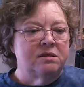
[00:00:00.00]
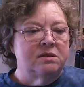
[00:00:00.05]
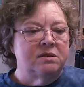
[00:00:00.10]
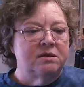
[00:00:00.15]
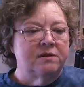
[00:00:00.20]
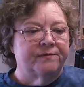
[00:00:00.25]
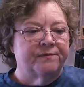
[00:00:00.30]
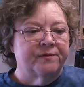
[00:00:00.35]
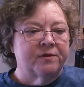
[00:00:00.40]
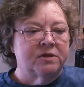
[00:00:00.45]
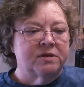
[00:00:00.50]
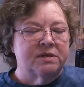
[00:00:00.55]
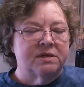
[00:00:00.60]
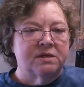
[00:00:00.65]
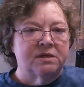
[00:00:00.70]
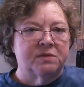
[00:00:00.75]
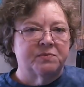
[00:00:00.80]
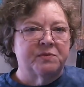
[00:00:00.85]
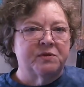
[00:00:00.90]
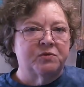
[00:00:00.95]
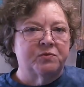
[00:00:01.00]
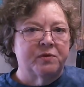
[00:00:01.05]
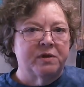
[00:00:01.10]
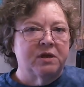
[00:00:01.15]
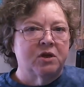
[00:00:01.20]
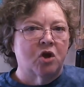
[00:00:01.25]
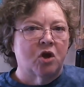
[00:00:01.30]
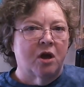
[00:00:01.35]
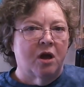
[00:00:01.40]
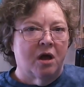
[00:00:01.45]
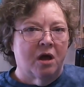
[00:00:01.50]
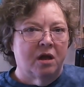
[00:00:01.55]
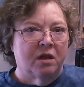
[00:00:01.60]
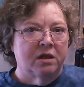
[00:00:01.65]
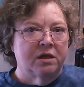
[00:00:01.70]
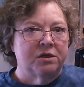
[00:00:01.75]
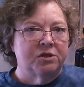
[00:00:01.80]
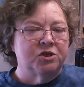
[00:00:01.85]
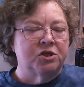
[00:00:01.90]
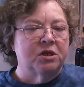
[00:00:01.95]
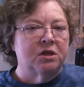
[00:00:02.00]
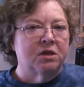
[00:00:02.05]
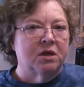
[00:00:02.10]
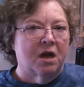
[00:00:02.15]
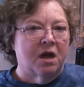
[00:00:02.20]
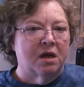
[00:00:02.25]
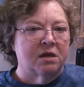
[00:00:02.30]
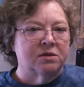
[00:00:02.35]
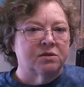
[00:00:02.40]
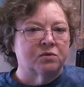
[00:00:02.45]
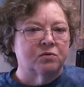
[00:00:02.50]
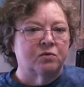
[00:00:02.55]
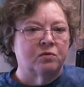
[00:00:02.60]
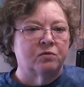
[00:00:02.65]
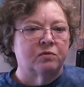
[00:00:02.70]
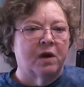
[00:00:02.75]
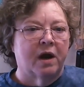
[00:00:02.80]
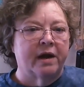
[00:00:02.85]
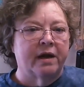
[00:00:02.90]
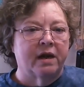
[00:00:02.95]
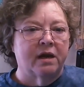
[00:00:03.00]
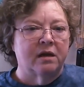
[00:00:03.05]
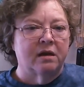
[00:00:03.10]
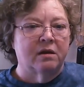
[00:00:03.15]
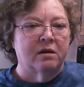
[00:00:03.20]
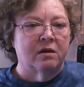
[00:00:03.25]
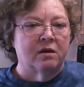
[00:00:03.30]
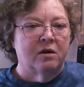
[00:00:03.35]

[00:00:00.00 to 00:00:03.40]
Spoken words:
differences between college and high school writing.